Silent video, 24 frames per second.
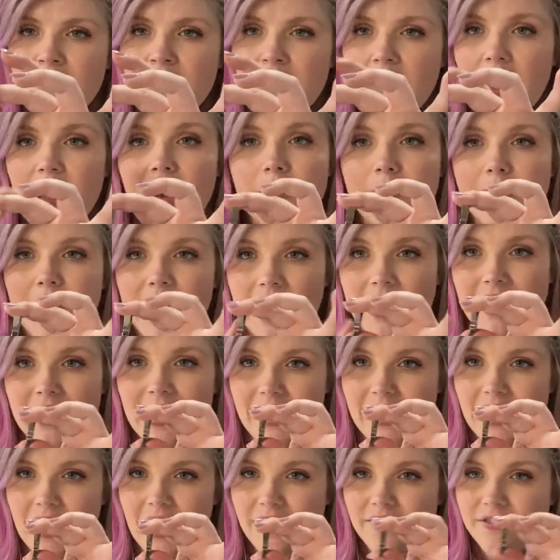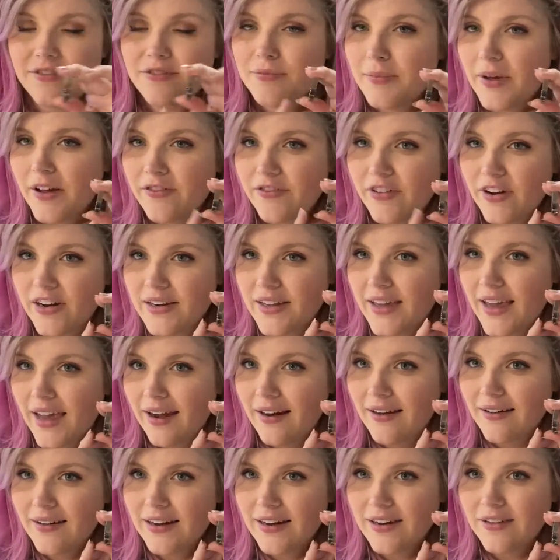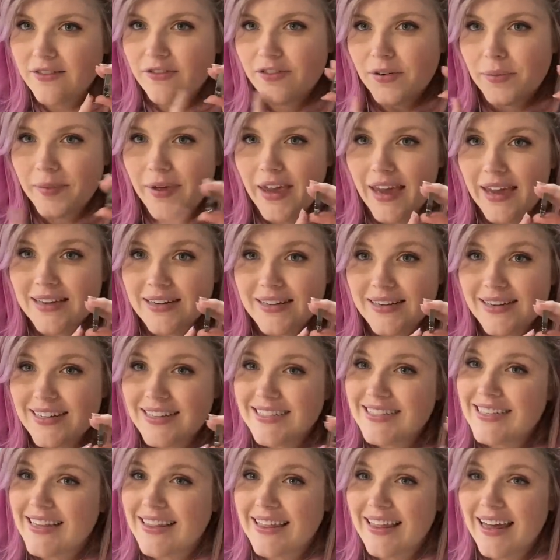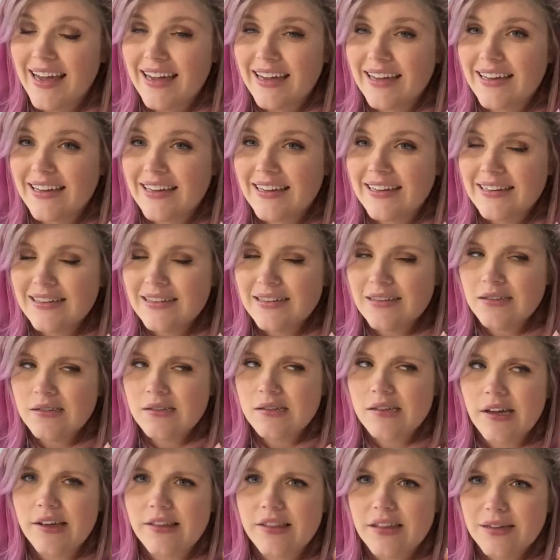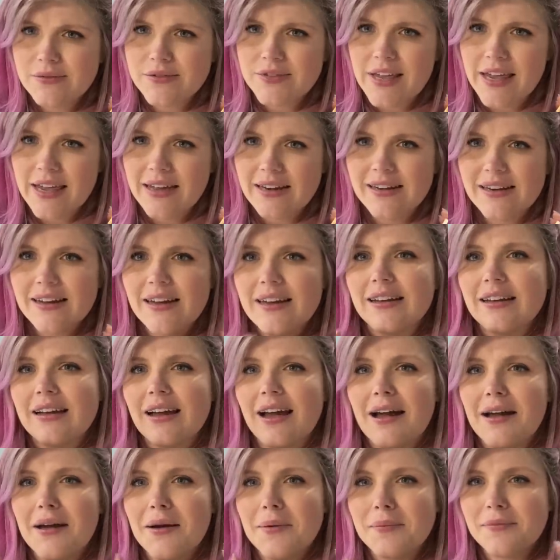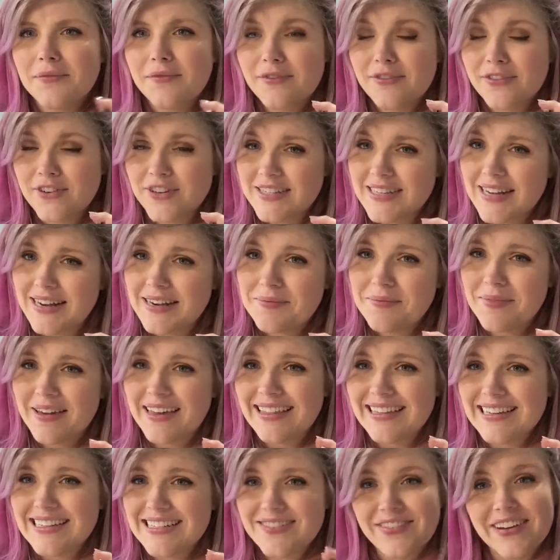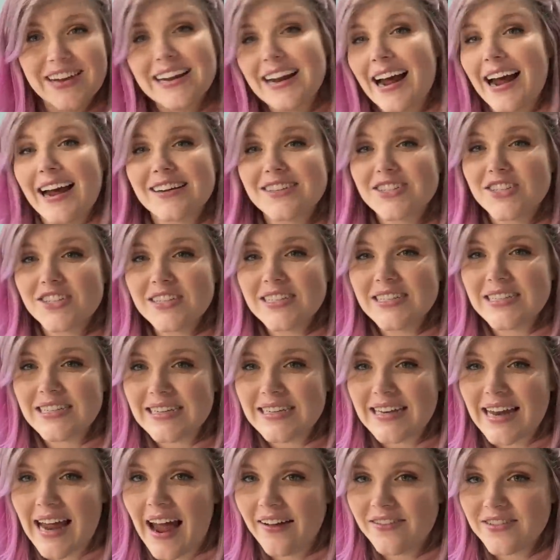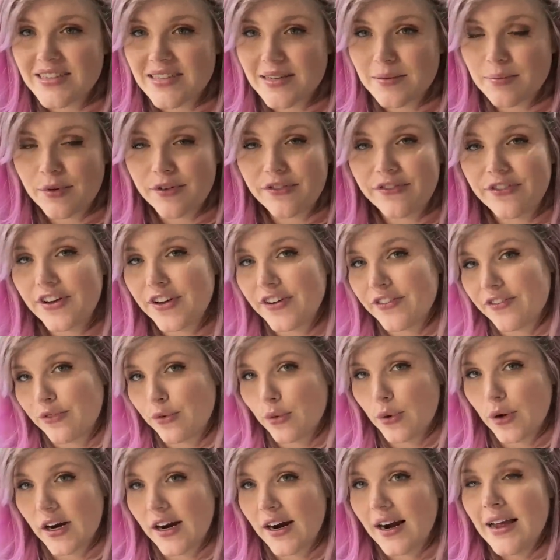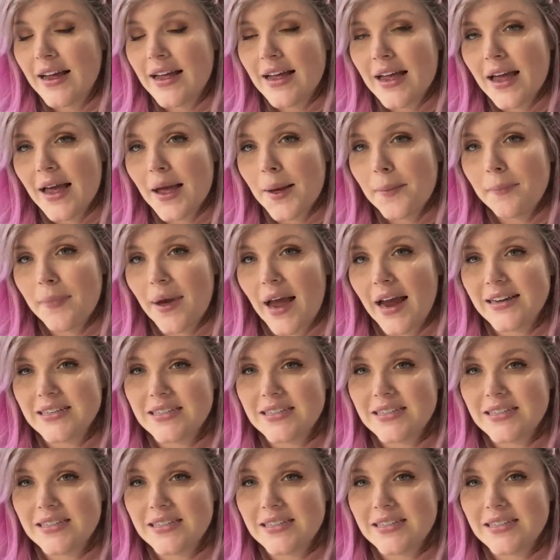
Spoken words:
And I have my friend Karen from Canada to thank, I think it was Canada, for sending me these feet. I actually didn't have a zipper foot for my